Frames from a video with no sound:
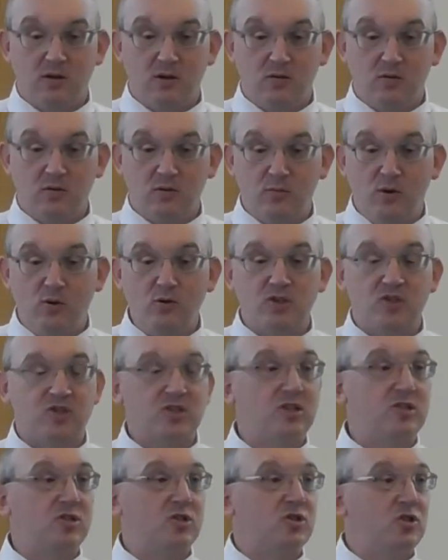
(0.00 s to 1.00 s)
Well, Moses
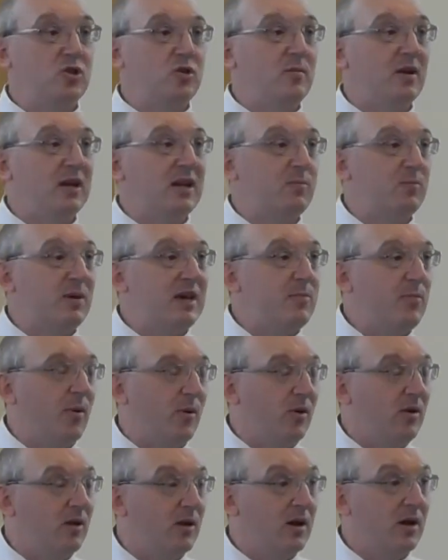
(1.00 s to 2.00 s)
says there's too many
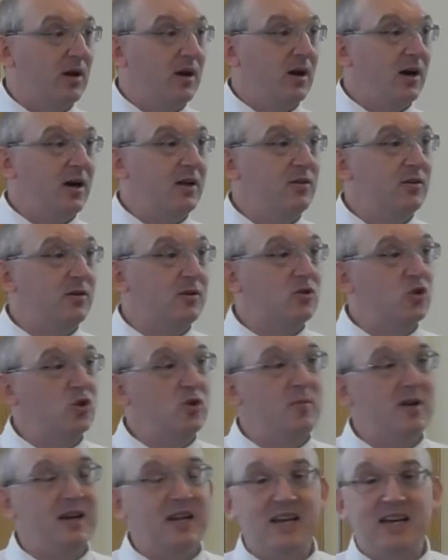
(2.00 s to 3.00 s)
people and there are too
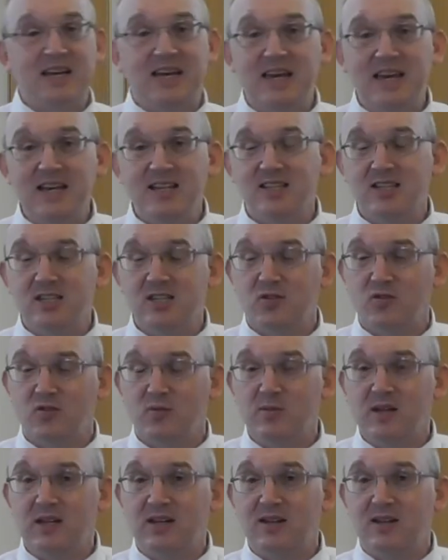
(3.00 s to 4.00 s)
many cases for
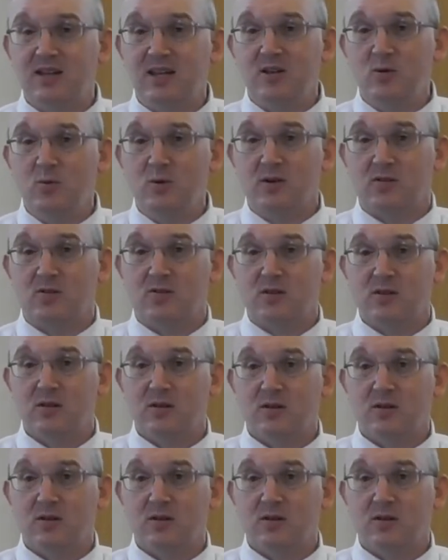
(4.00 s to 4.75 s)
me to deal with.